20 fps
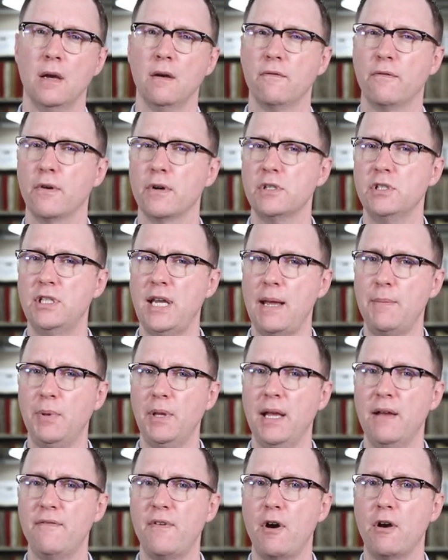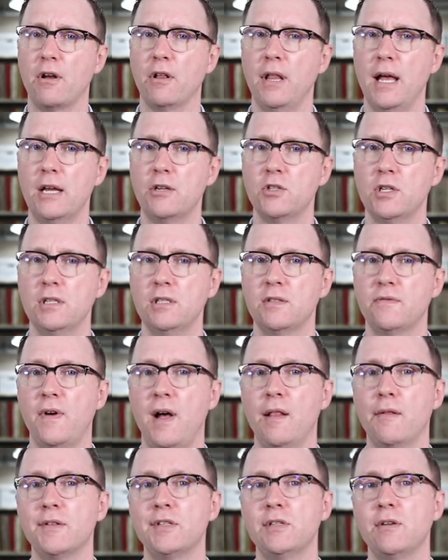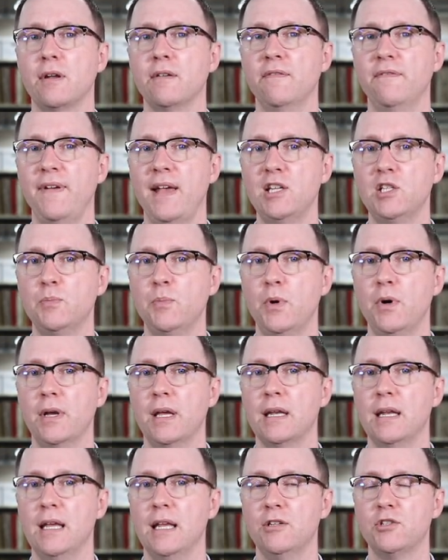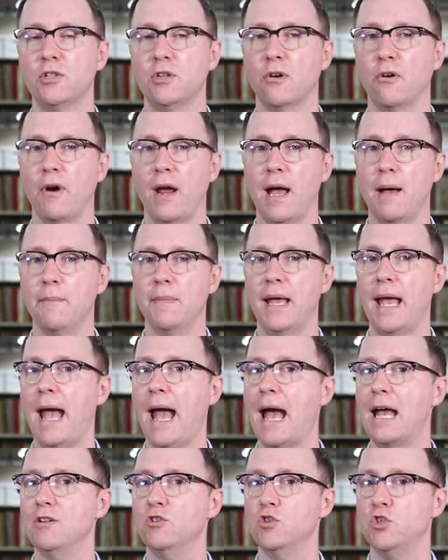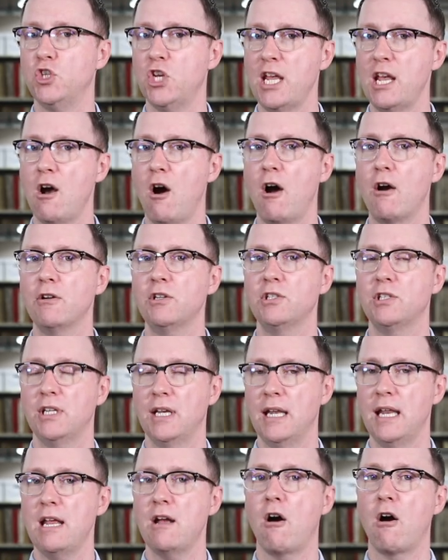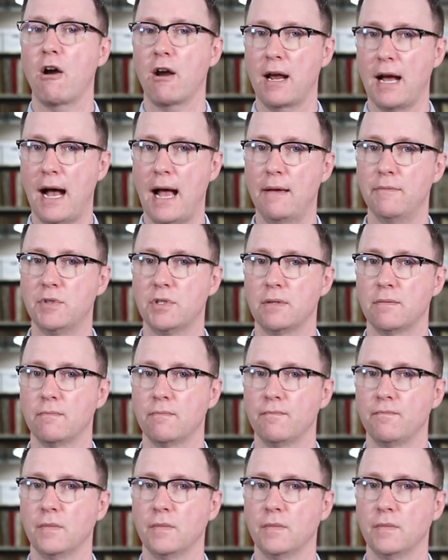For a sampling of our collections, follow us on Facebook and Instagram at GR City Archives.